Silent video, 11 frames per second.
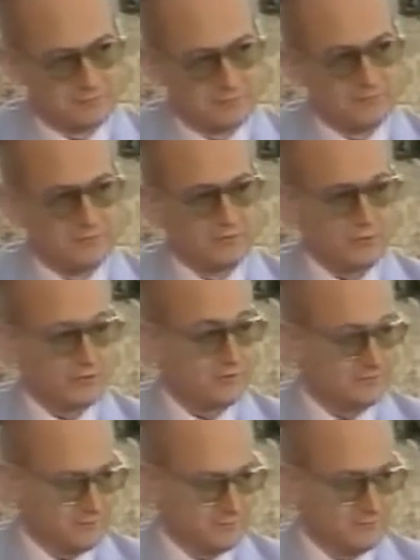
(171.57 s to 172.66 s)
the
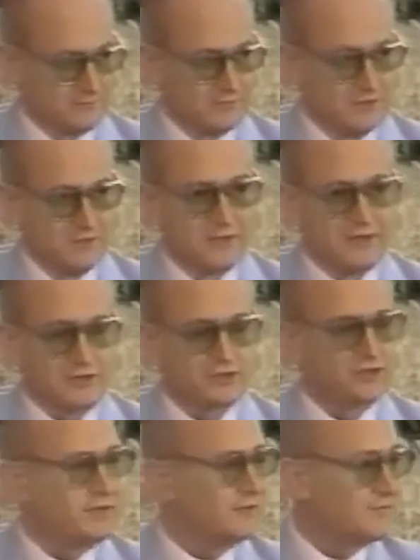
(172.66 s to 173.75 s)
word from,
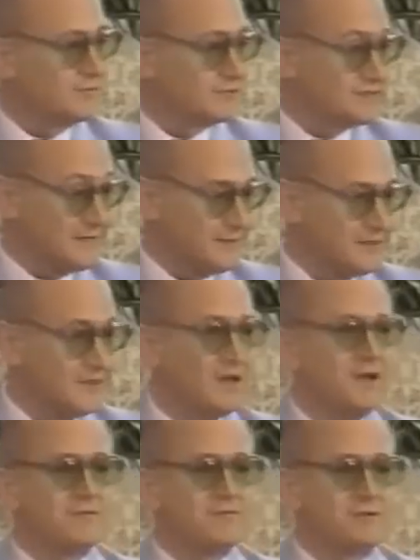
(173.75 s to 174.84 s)
originated from sleeping.
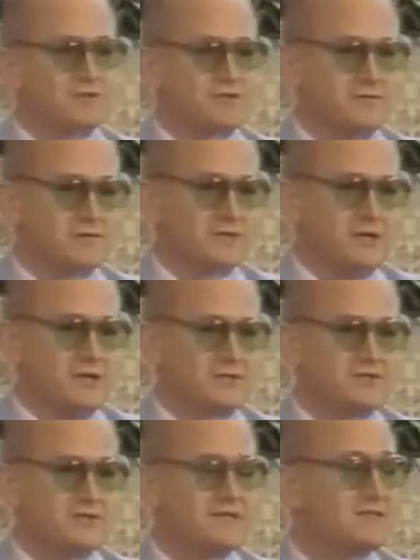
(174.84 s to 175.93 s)
For several
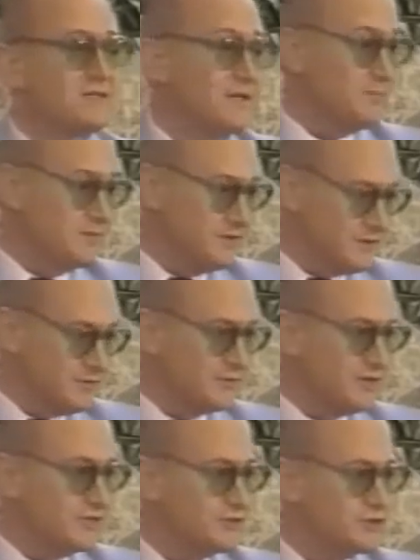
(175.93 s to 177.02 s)
years, they sleep in their
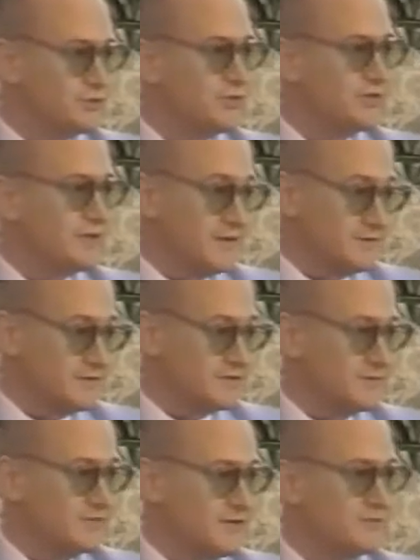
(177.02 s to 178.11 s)
own countries doing nothing.
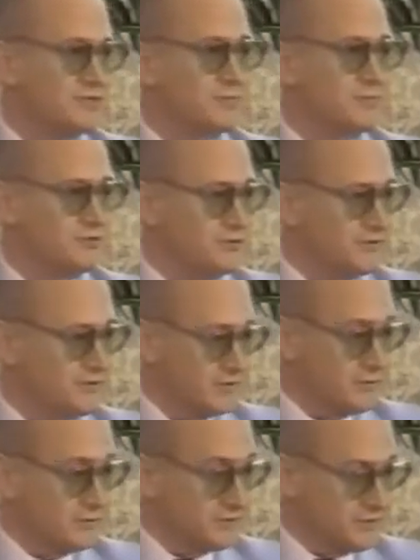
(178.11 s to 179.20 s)
Sometimes they're pursuing
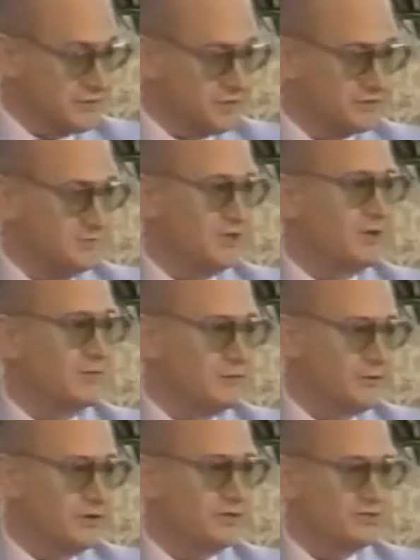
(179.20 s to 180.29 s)
their own careers, become
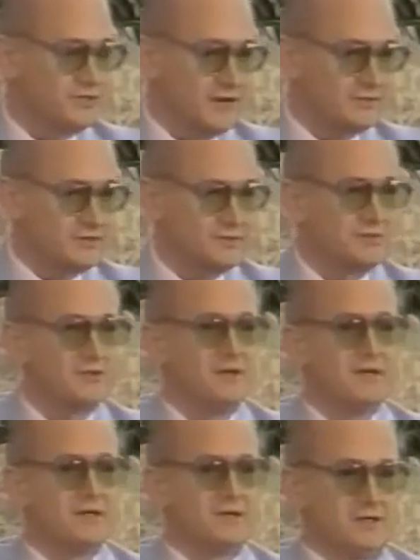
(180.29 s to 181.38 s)
lawyers, doctors,
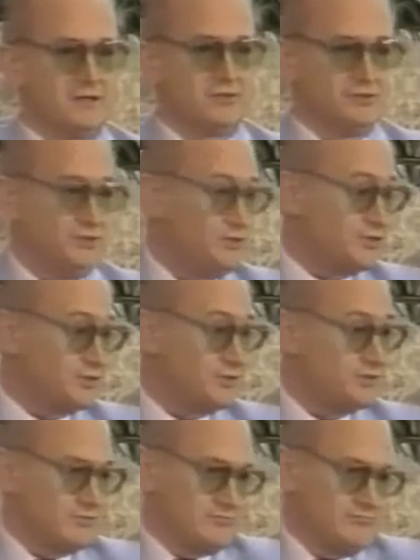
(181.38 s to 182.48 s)
uh,
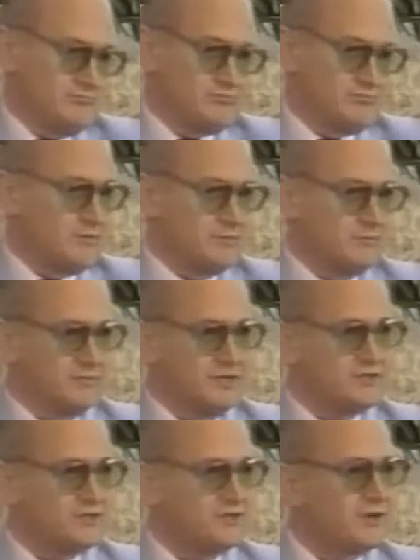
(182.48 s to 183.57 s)
teachers, um,
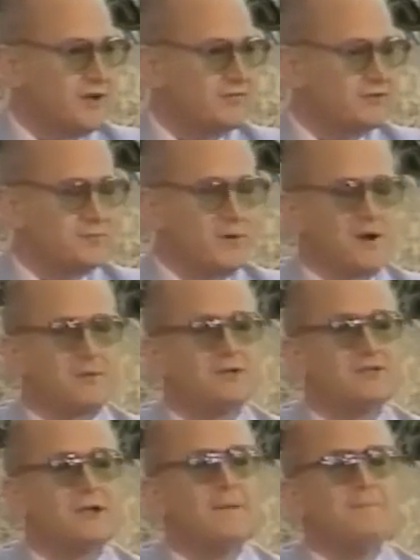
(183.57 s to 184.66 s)
taxi drivers,
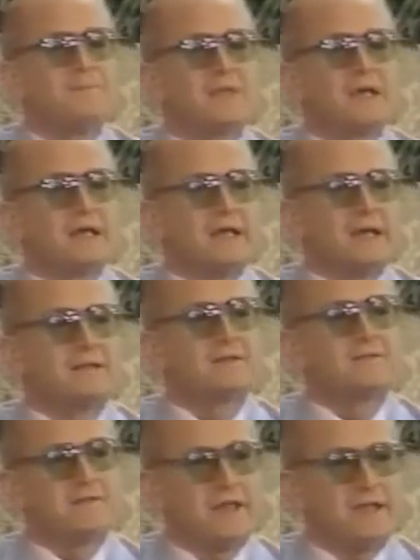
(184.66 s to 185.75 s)
barbers. And
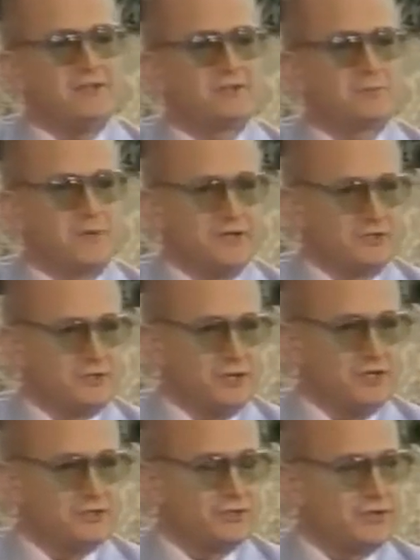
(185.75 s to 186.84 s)
they spring
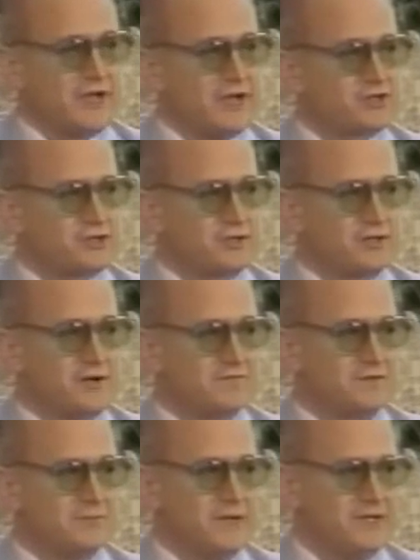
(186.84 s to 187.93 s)
into action
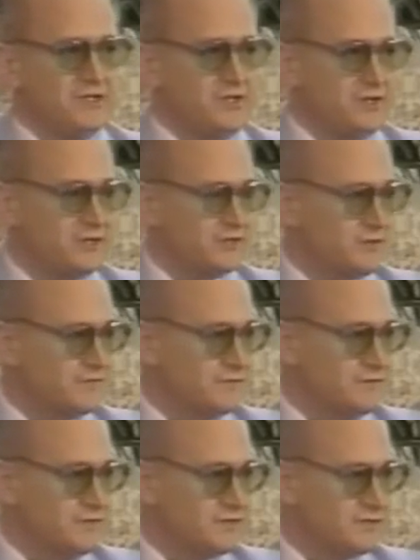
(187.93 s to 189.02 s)
after many years of
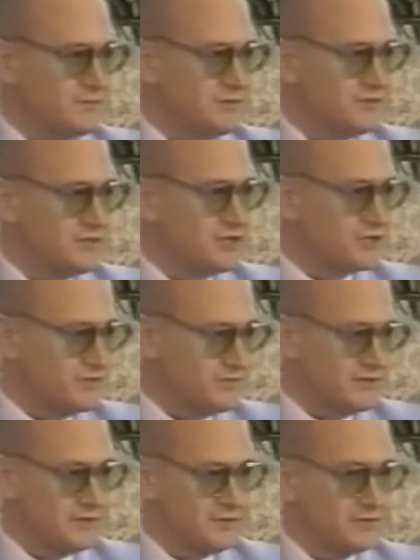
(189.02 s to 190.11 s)
destabilization of
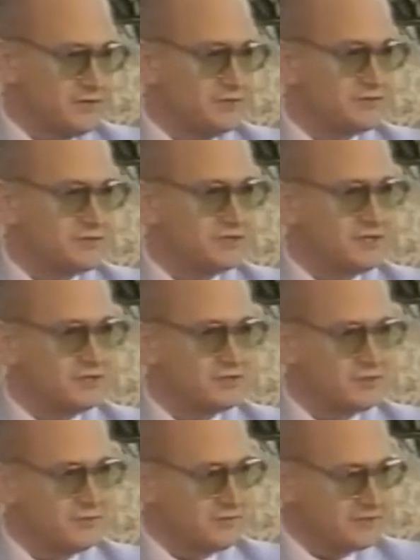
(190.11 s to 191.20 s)
their own countries as
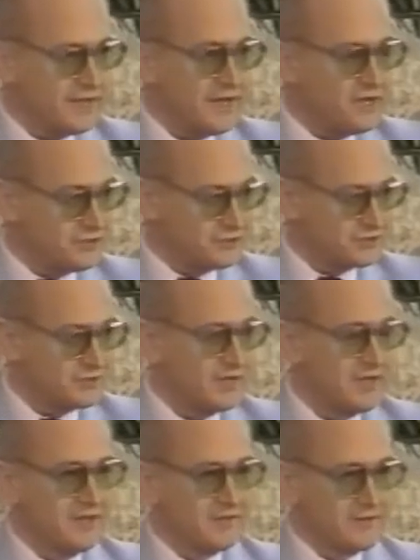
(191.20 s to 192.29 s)
Soviet agents.
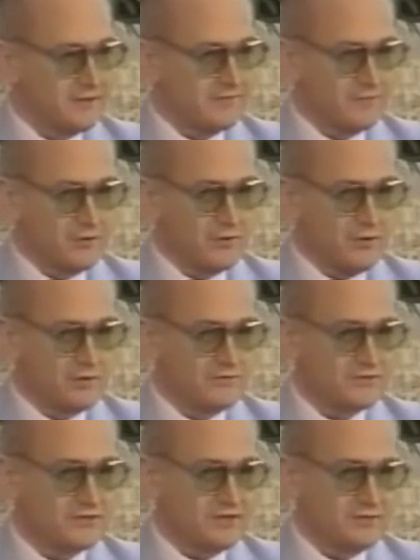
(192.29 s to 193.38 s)
Therefore, all of
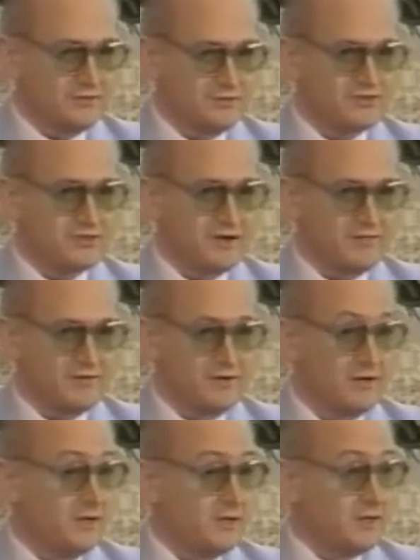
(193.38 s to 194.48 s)
a sudden you
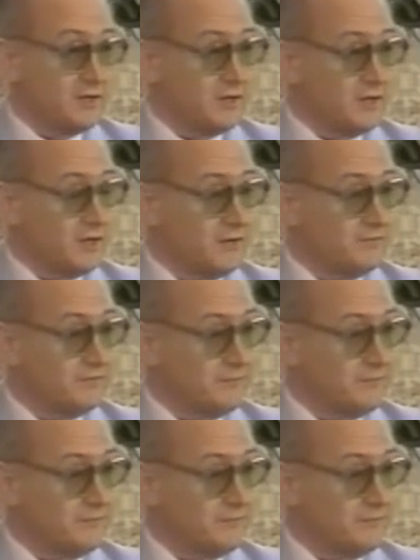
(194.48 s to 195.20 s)
discover uh,